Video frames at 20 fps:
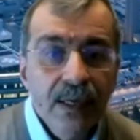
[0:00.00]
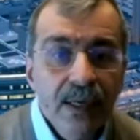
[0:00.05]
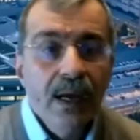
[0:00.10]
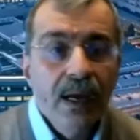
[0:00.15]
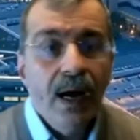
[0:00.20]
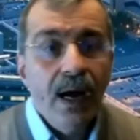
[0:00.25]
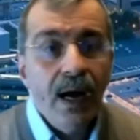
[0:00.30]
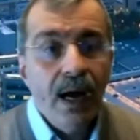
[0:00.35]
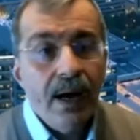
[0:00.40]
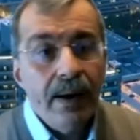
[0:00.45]

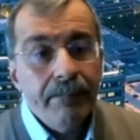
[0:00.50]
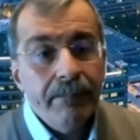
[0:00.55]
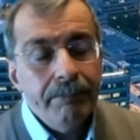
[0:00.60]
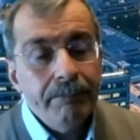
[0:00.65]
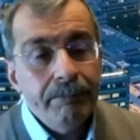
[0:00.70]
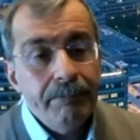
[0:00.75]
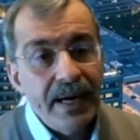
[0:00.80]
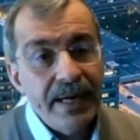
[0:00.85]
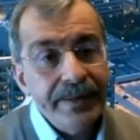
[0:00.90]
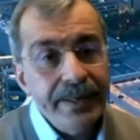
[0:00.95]
Uh,
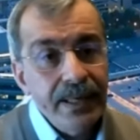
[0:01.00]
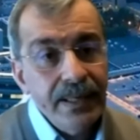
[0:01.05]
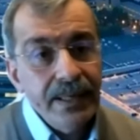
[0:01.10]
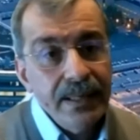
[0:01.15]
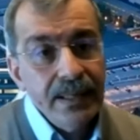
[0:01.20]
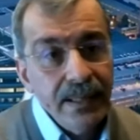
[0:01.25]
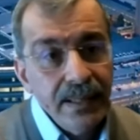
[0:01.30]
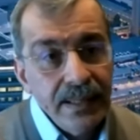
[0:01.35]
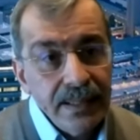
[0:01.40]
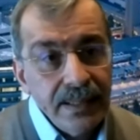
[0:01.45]
but
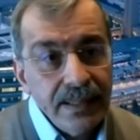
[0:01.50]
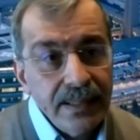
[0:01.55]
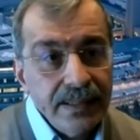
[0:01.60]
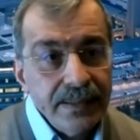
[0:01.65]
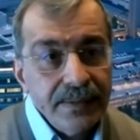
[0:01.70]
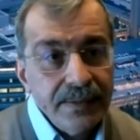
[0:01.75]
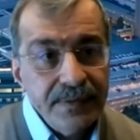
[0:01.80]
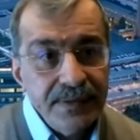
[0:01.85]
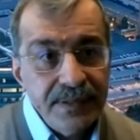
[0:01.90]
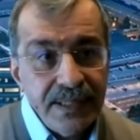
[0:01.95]

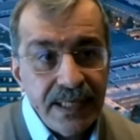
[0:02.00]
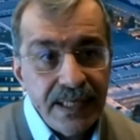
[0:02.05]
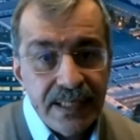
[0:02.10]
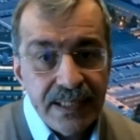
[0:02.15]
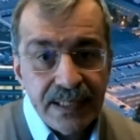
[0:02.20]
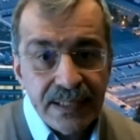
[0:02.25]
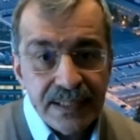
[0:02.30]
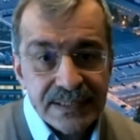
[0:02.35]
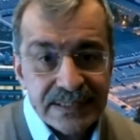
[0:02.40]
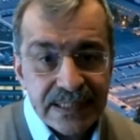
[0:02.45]
they
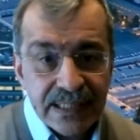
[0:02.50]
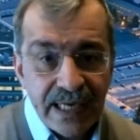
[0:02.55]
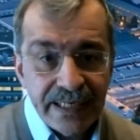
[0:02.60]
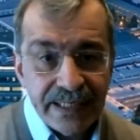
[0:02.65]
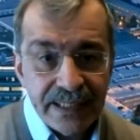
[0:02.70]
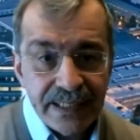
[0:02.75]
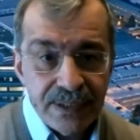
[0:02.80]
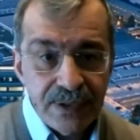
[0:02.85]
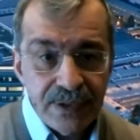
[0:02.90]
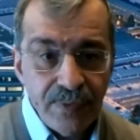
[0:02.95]
is
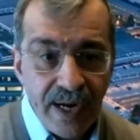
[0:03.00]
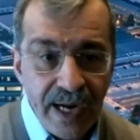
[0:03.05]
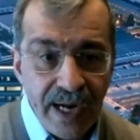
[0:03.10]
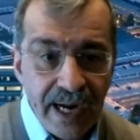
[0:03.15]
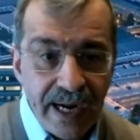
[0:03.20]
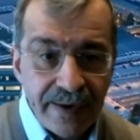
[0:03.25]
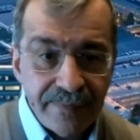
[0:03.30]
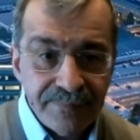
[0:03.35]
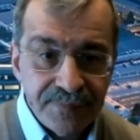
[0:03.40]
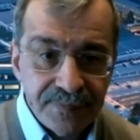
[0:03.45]
like you
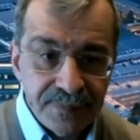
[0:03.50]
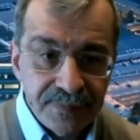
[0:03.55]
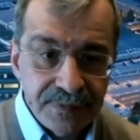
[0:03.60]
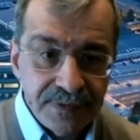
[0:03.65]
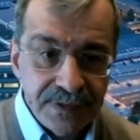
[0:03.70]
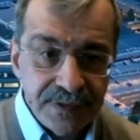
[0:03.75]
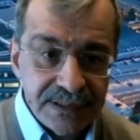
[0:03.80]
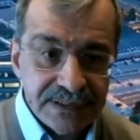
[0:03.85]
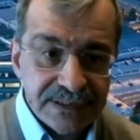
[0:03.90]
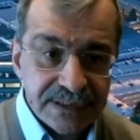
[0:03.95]
have
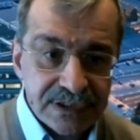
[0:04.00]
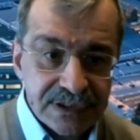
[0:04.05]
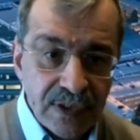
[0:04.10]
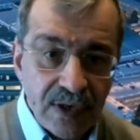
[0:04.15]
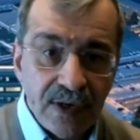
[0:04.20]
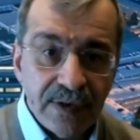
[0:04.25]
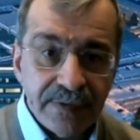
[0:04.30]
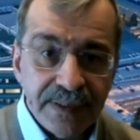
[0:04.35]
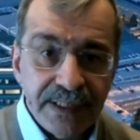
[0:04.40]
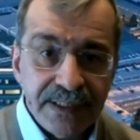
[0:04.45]
these
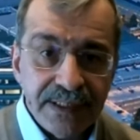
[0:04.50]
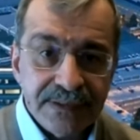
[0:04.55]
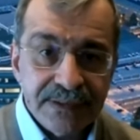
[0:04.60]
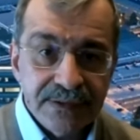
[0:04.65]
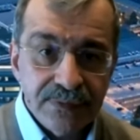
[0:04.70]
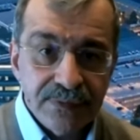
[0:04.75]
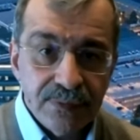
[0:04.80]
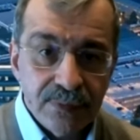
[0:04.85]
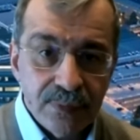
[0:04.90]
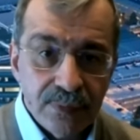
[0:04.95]
target
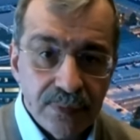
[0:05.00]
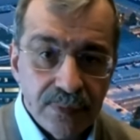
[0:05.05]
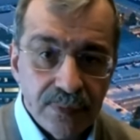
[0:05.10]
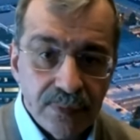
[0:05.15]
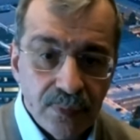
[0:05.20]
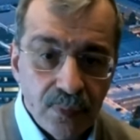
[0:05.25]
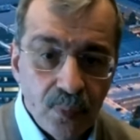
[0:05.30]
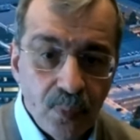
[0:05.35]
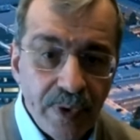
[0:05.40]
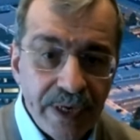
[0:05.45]

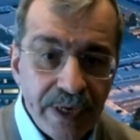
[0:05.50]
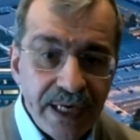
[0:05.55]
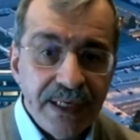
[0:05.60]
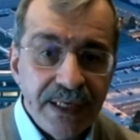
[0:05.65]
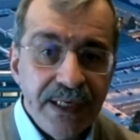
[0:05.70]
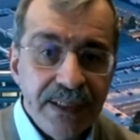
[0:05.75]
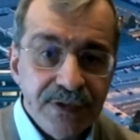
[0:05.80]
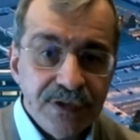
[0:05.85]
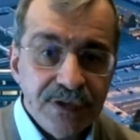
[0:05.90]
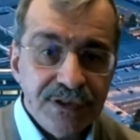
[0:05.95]

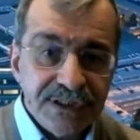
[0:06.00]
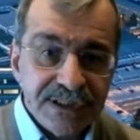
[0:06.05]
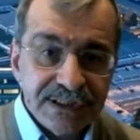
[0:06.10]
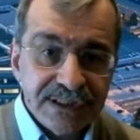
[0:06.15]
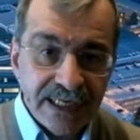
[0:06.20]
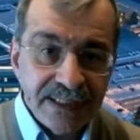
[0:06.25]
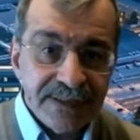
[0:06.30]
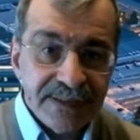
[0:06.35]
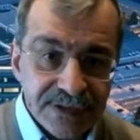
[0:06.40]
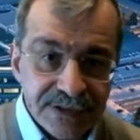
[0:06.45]
waiting to
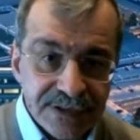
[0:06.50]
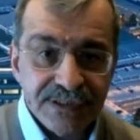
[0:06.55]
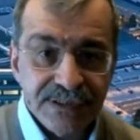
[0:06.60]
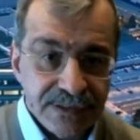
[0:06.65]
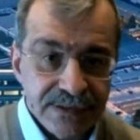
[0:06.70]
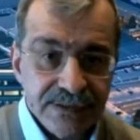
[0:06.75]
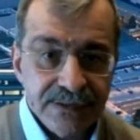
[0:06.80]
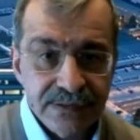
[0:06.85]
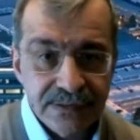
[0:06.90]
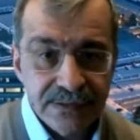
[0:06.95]

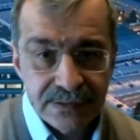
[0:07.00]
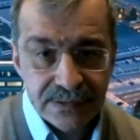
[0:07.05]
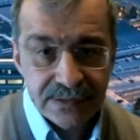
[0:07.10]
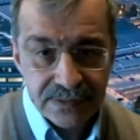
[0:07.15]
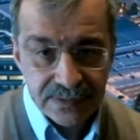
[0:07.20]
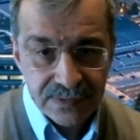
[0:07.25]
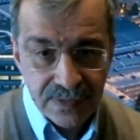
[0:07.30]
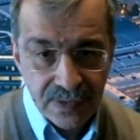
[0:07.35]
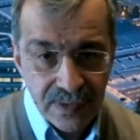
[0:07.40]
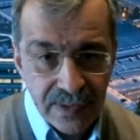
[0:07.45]
sense
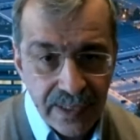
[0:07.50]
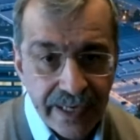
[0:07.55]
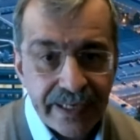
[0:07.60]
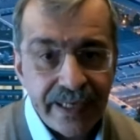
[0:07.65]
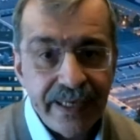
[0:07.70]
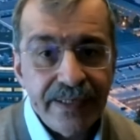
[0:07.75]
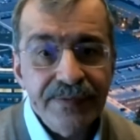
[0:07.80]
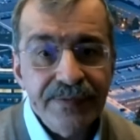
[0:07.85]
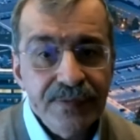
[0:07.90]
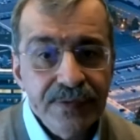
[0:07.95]
the
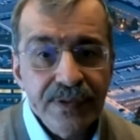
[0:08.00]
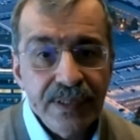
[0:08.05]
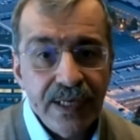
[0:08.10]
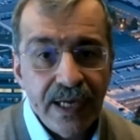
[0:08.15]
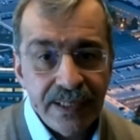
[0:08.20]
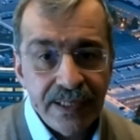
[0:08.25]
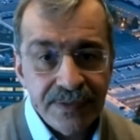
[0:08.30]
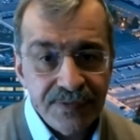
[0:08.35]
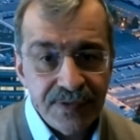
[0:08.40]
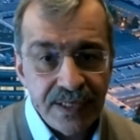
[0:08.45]
ligand
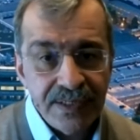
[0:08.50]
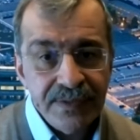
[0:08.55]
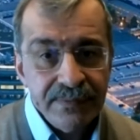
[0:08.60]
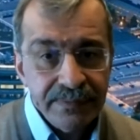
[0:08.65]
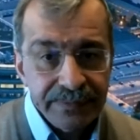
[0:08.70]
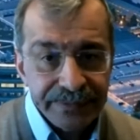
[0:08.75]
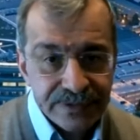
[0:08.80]
and then mm-hmm.